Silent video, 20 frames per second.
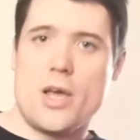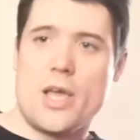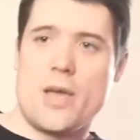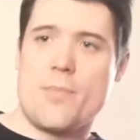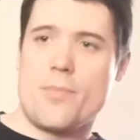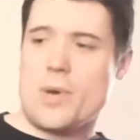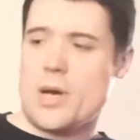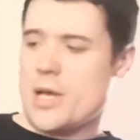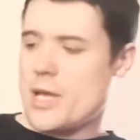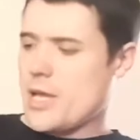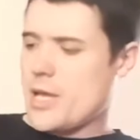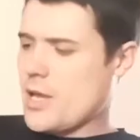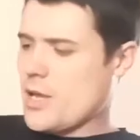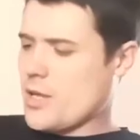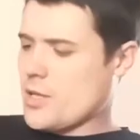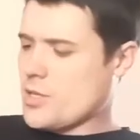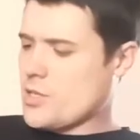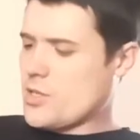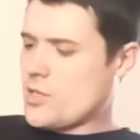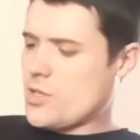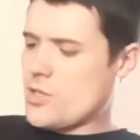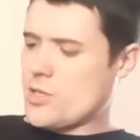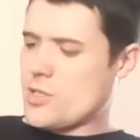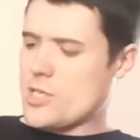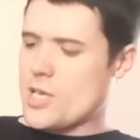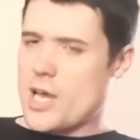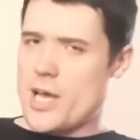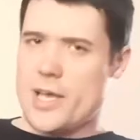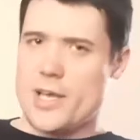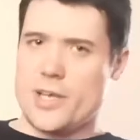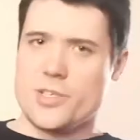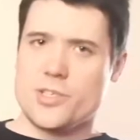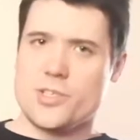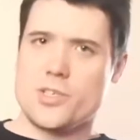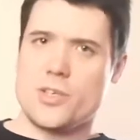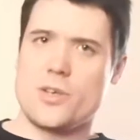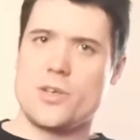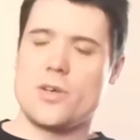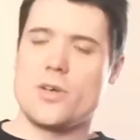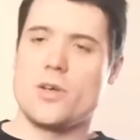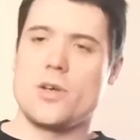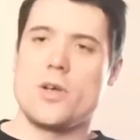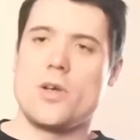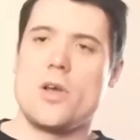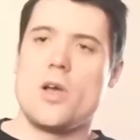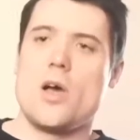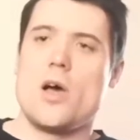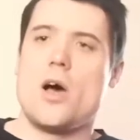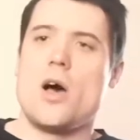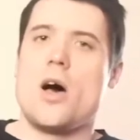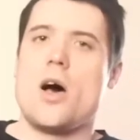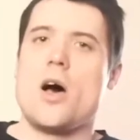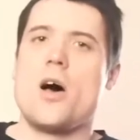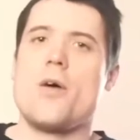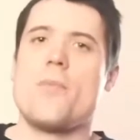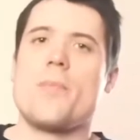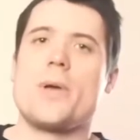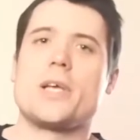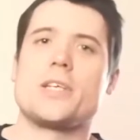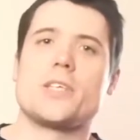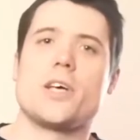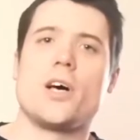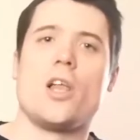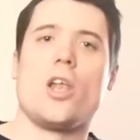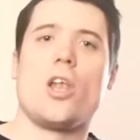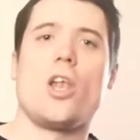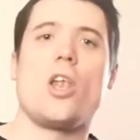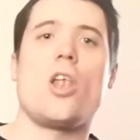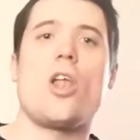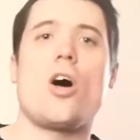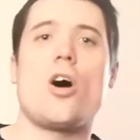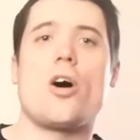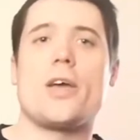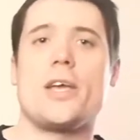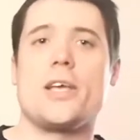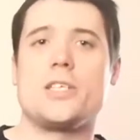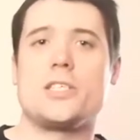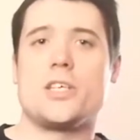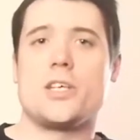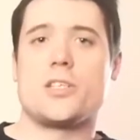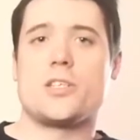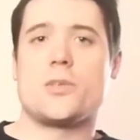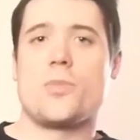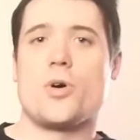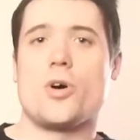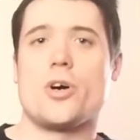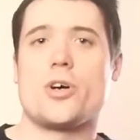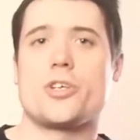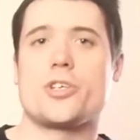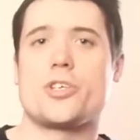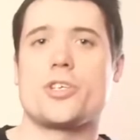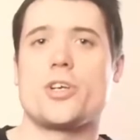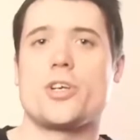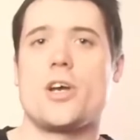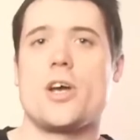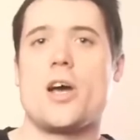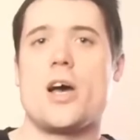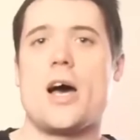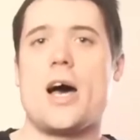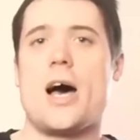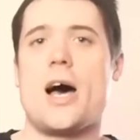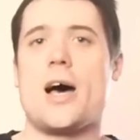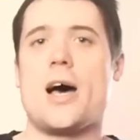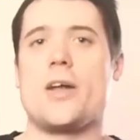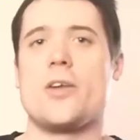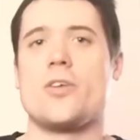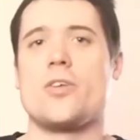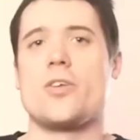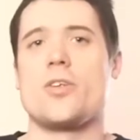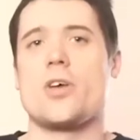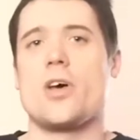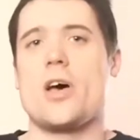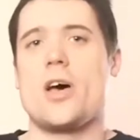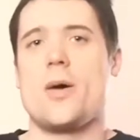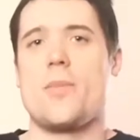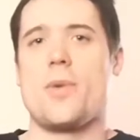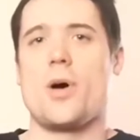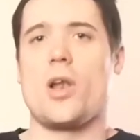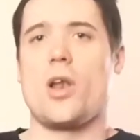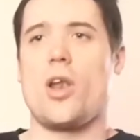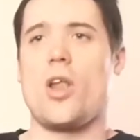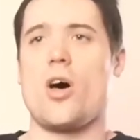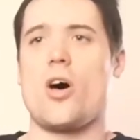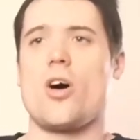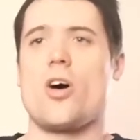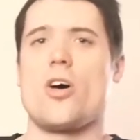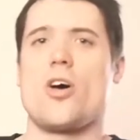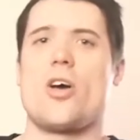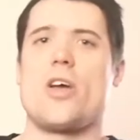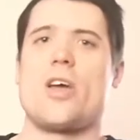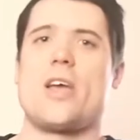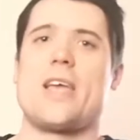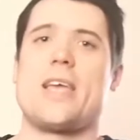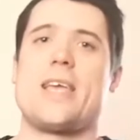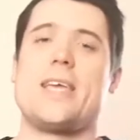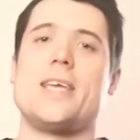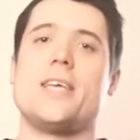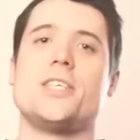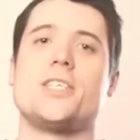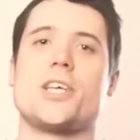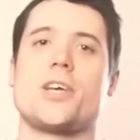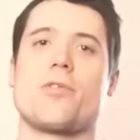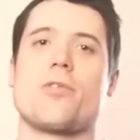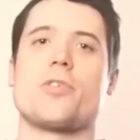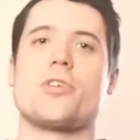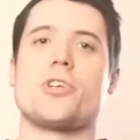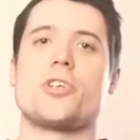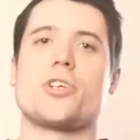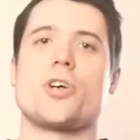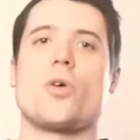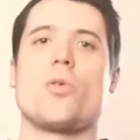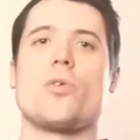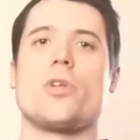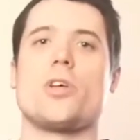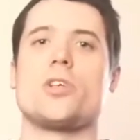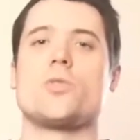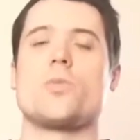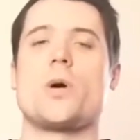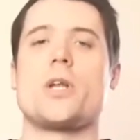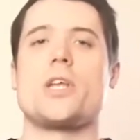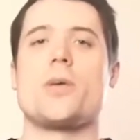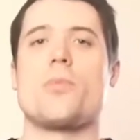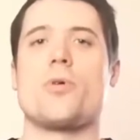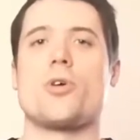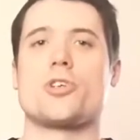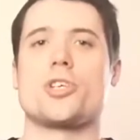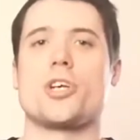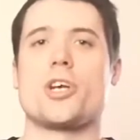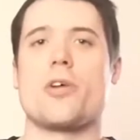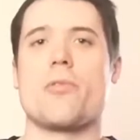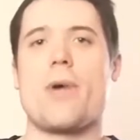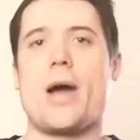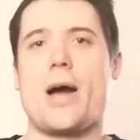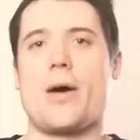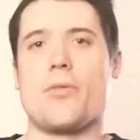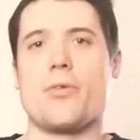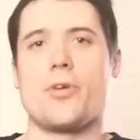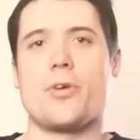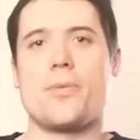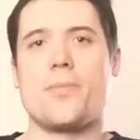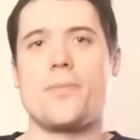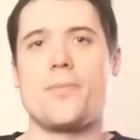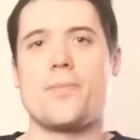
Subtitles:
in my tyres. It makes it a lot easier to push and a lot easier on your shoulders when you're pushing around.